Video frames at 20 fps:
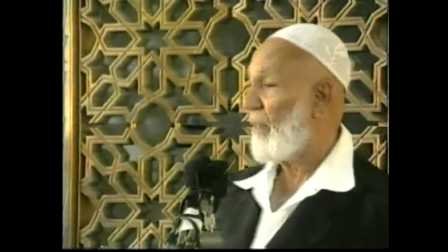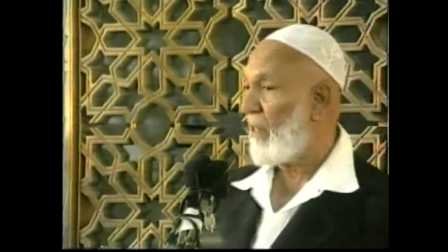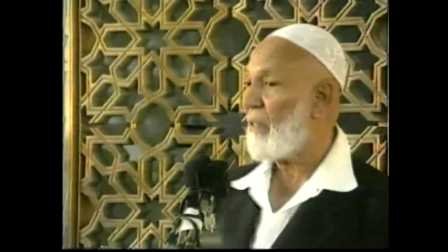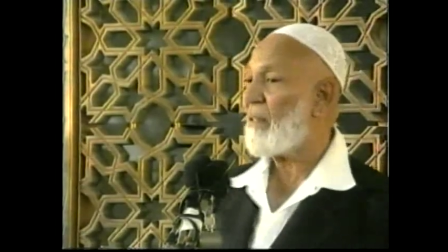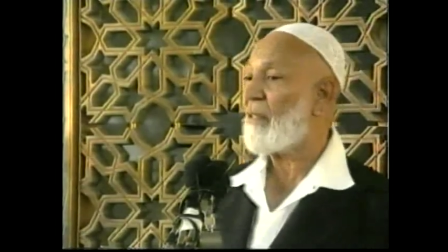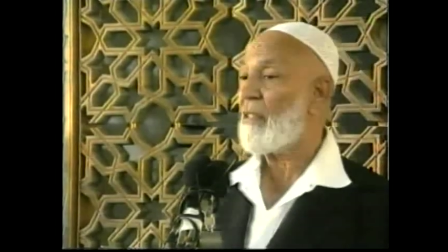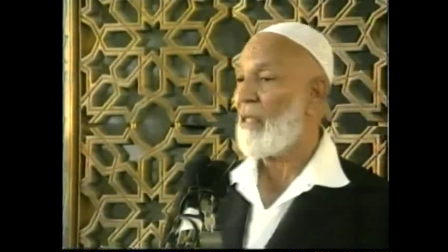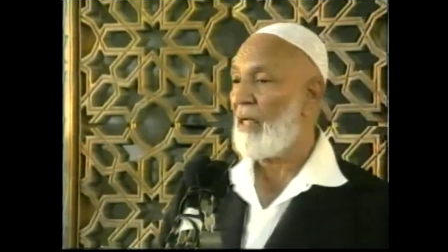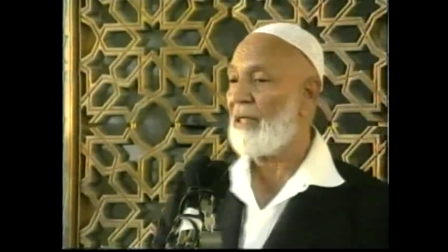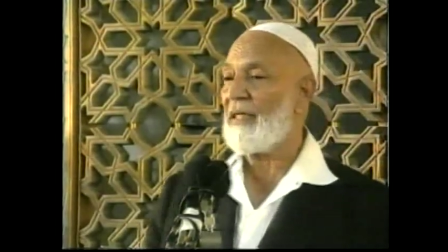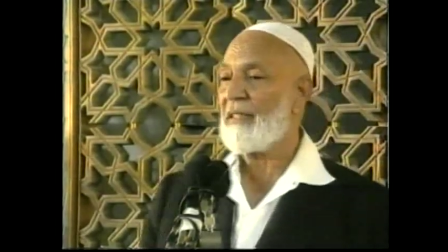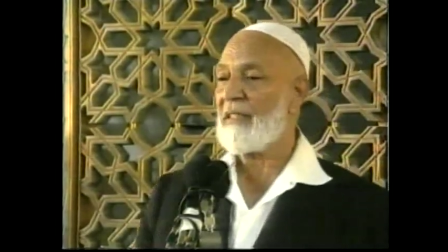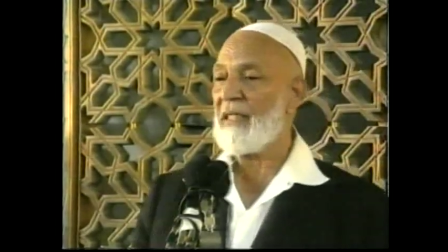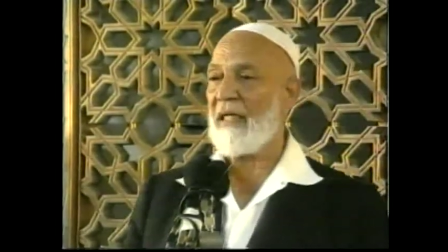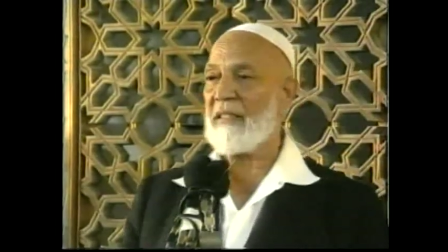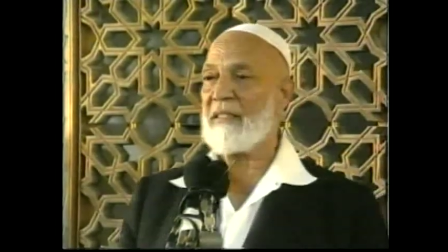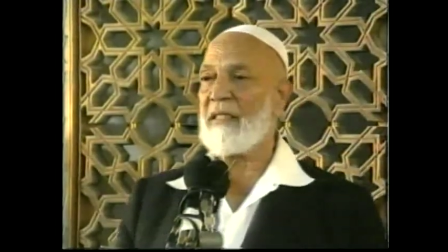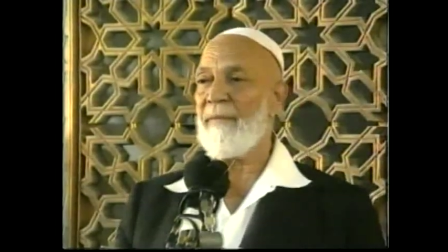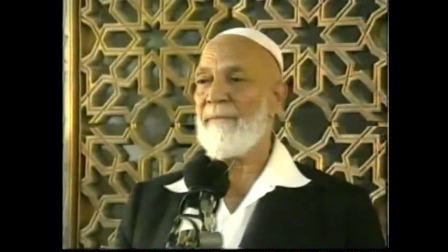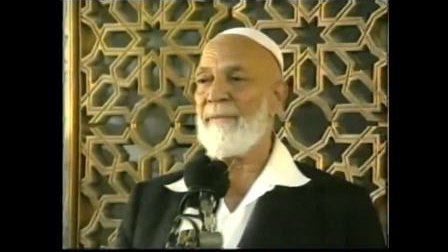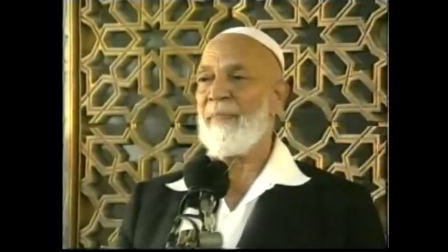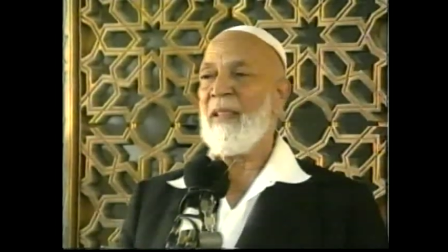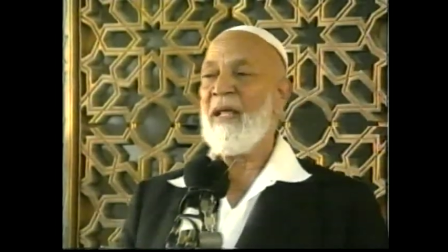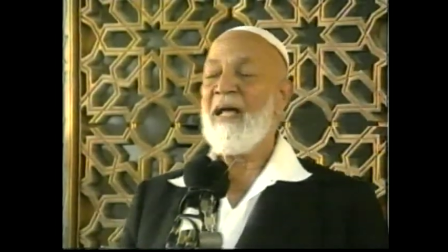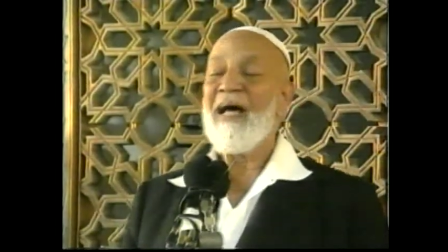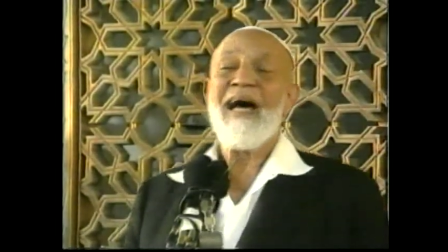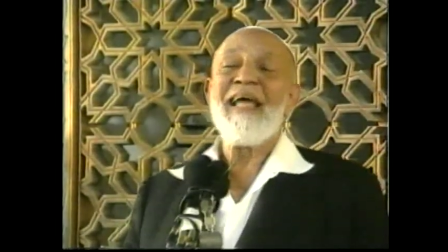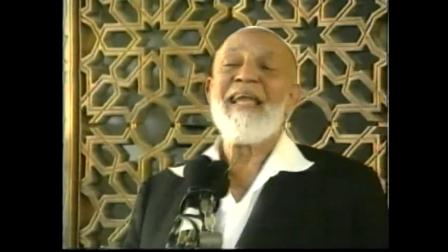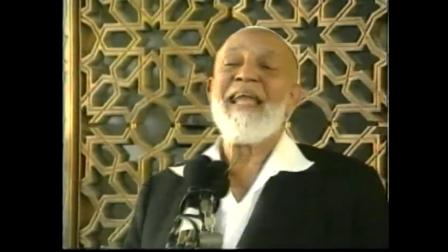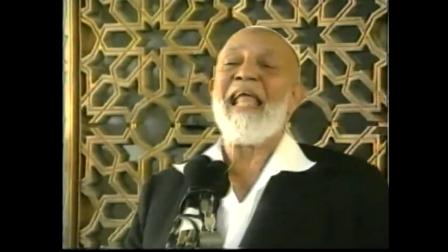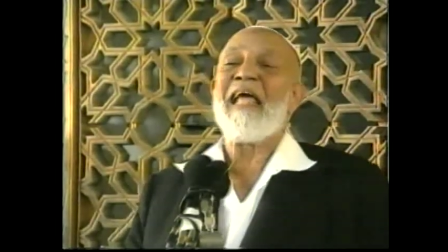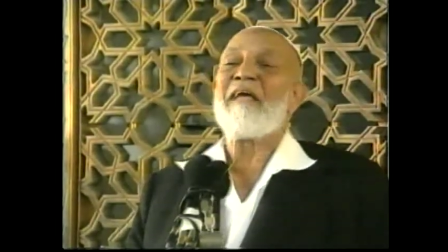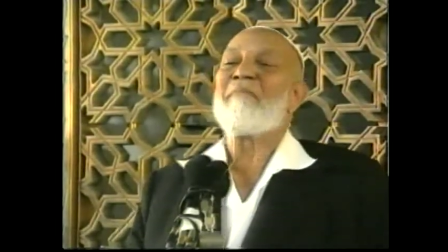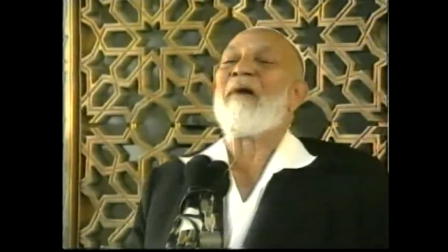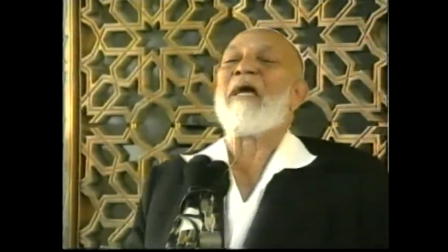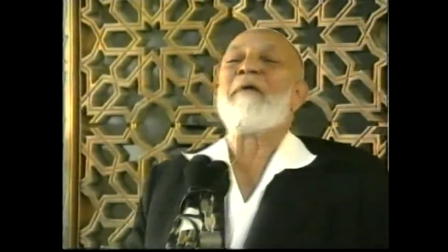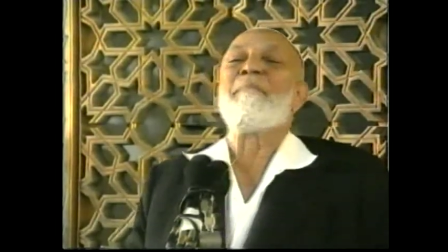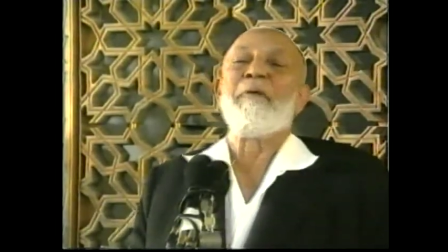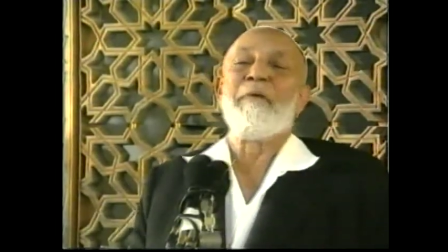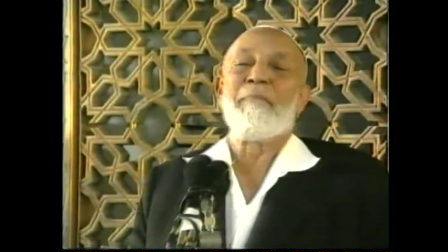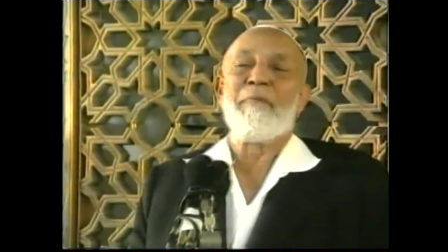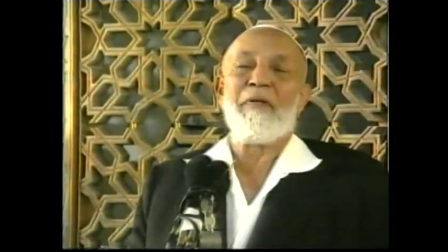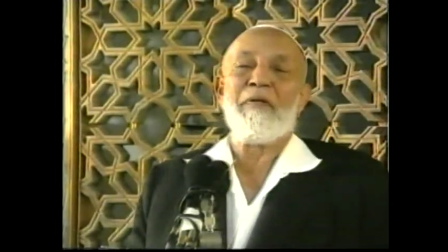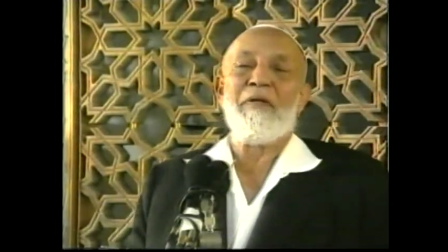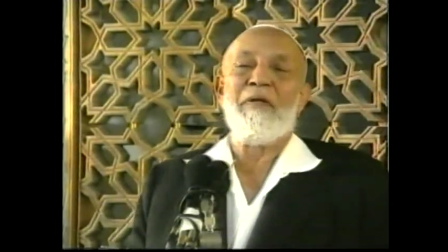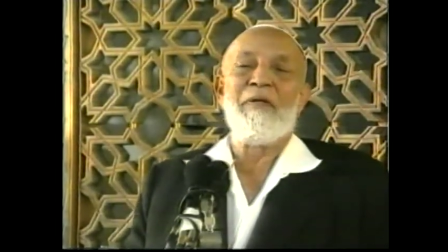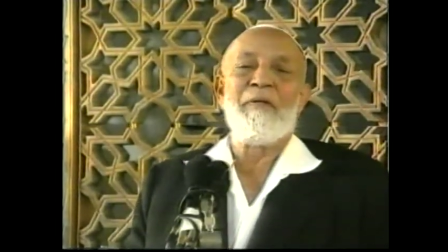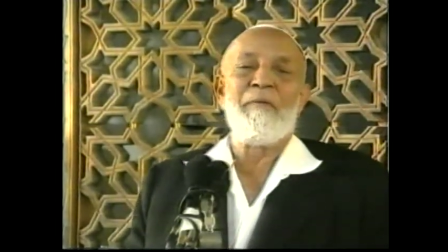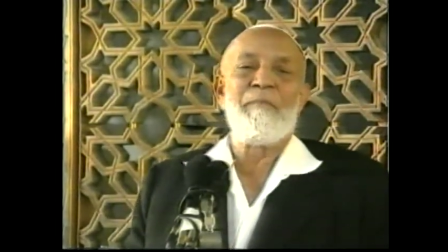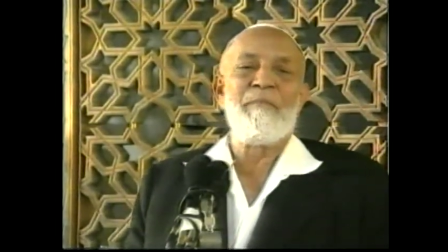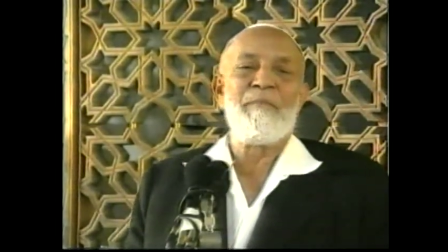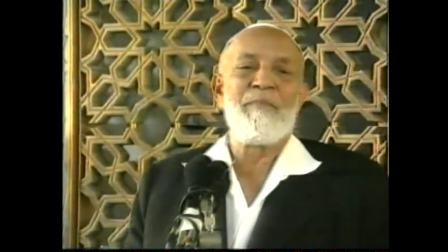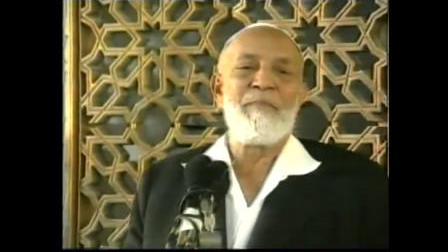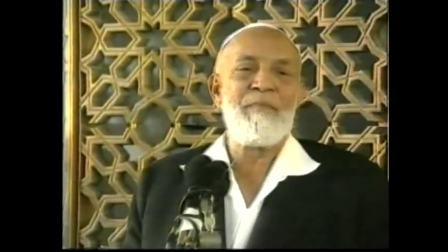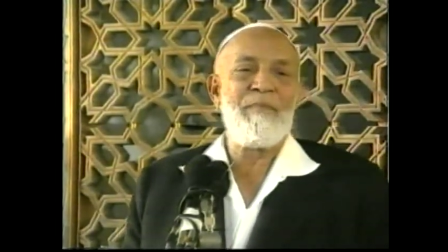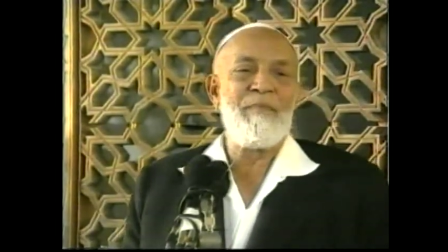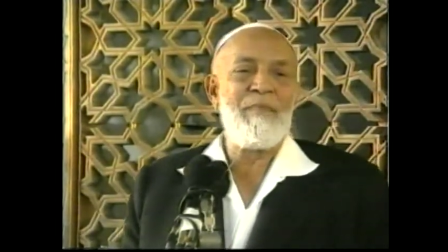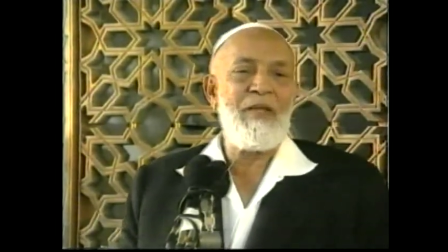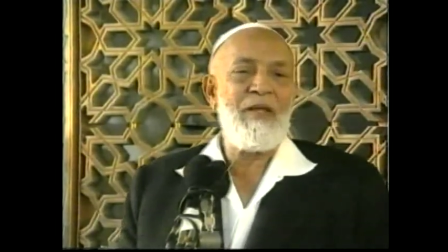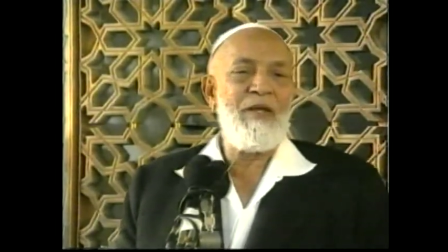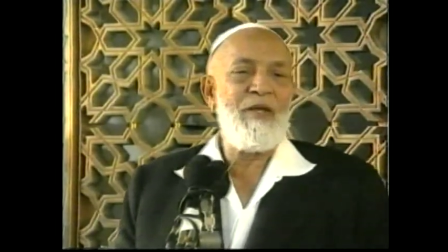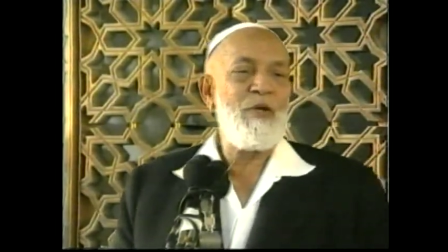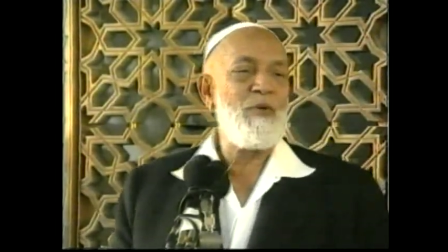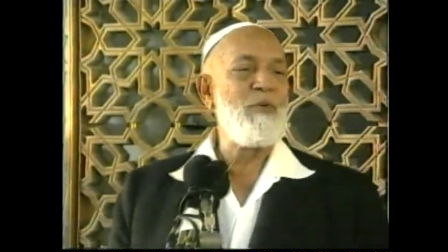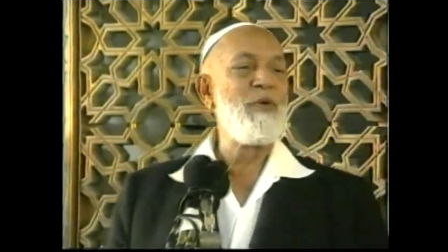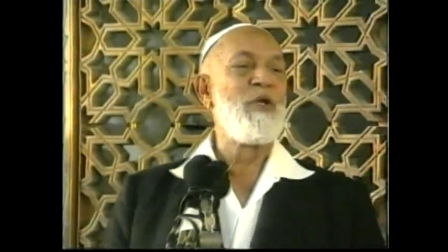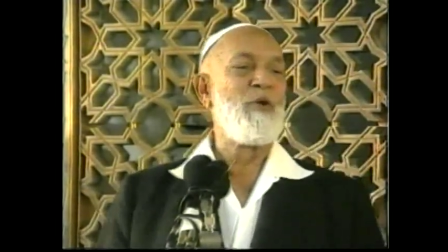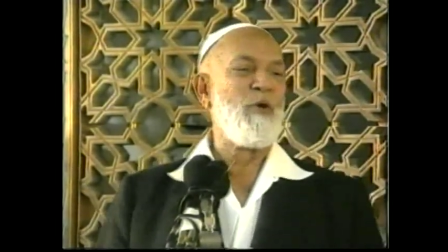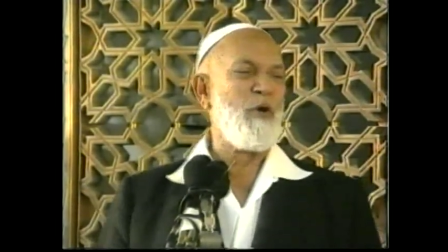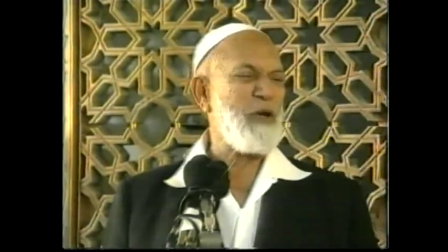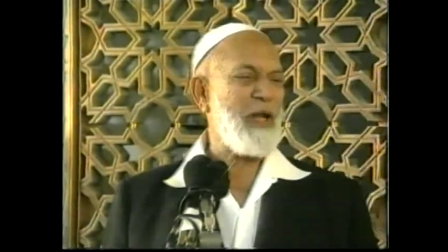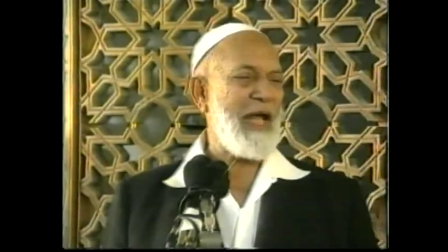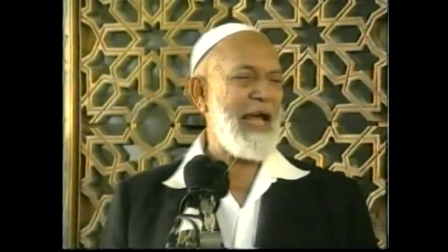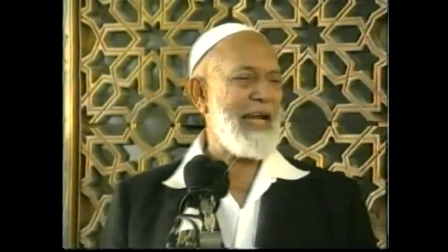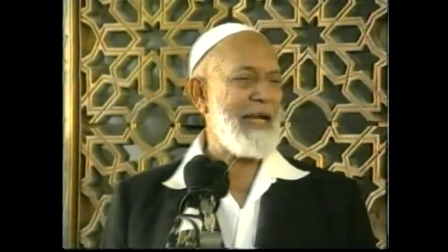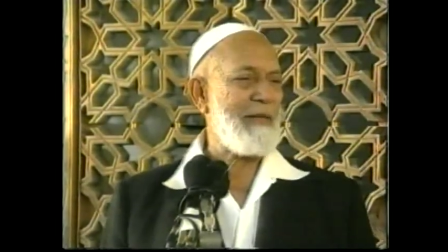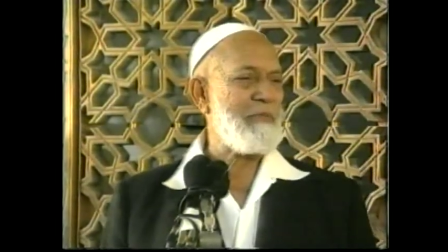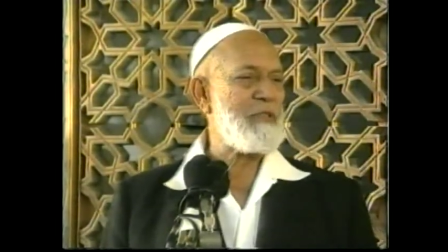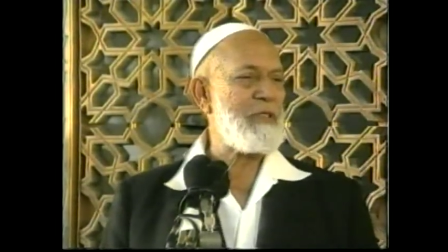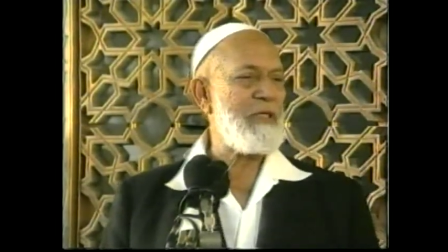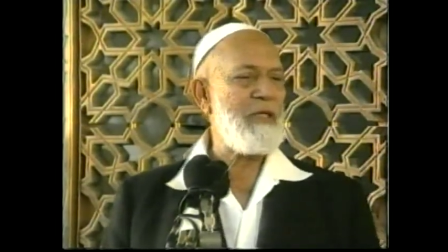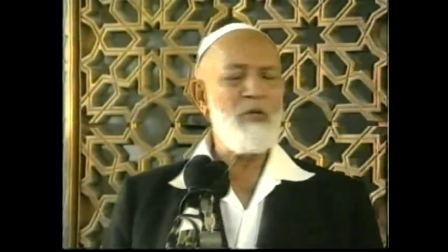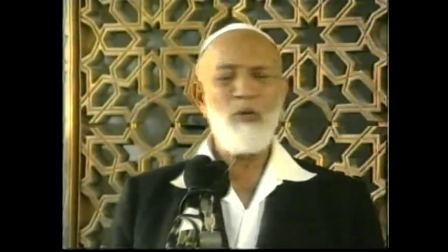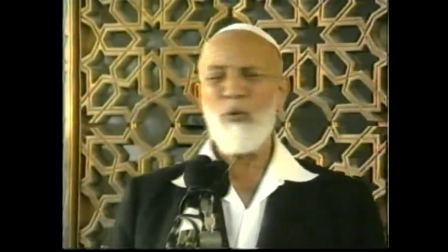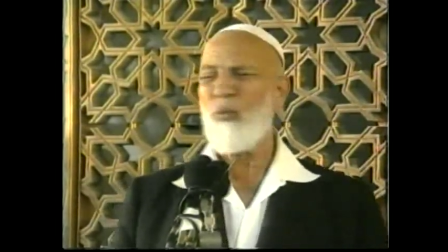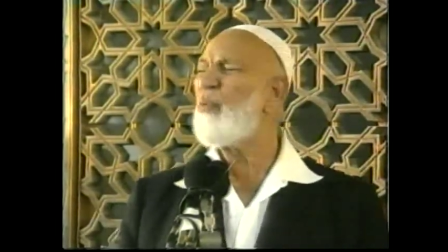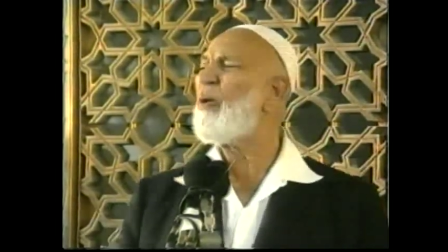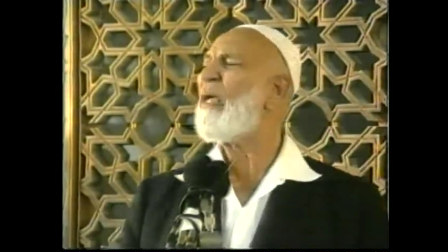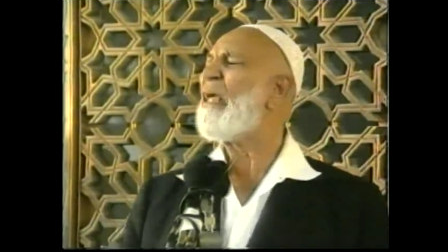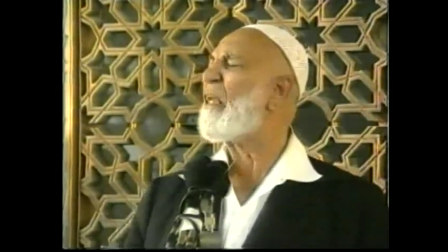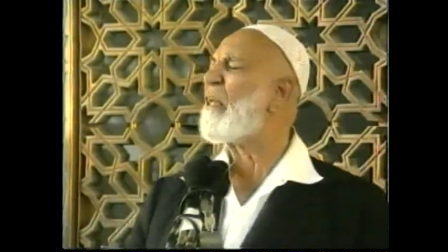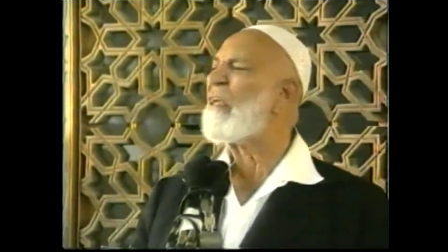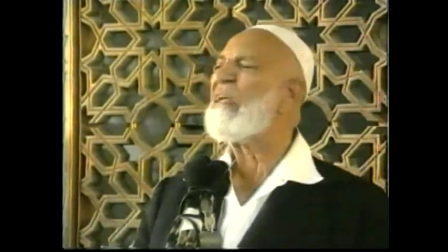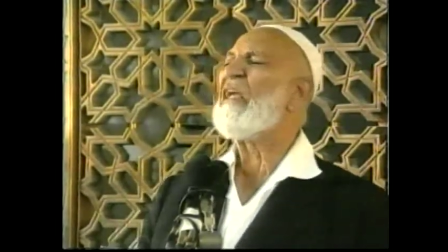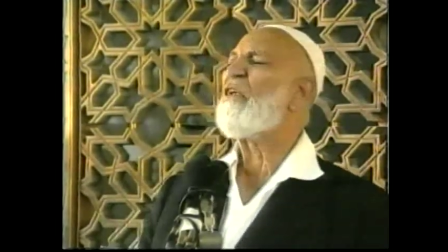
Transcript: Yes, he understands. Unlike my people, we non-Arabs, we